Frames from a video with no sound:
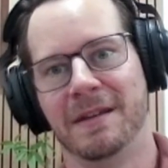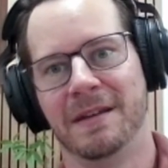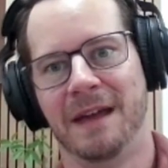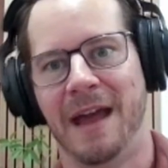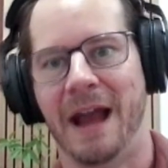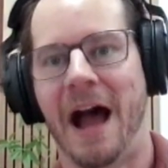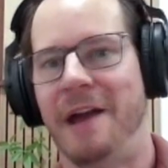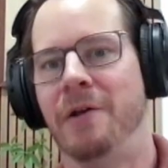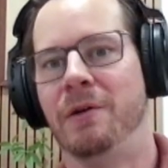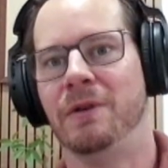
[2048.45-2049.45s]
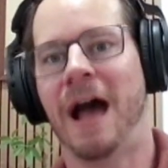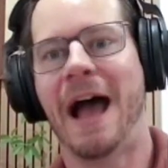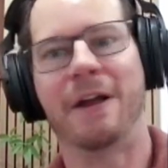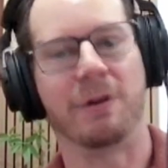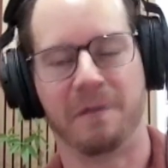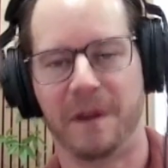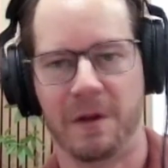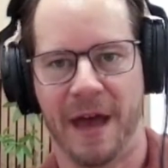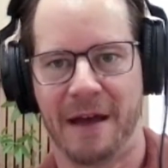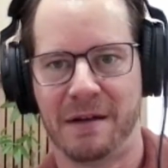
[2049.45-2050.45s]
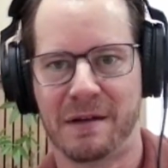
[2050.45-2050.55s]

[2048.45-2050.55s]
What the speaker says: Yeah. And I don't feel that.